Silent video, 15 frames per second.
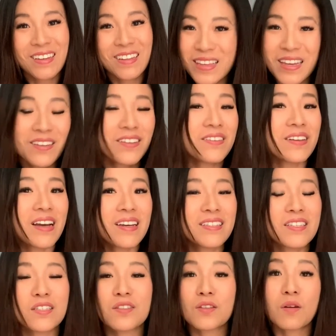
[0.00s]
Thank you guys
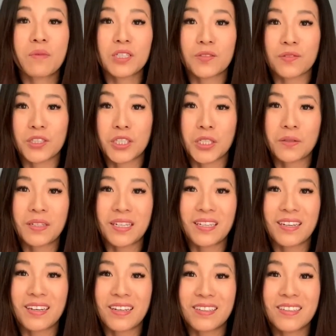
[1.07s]
so much for tuning
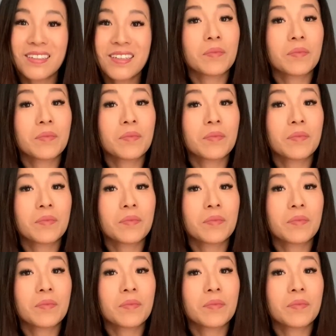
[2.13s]
in.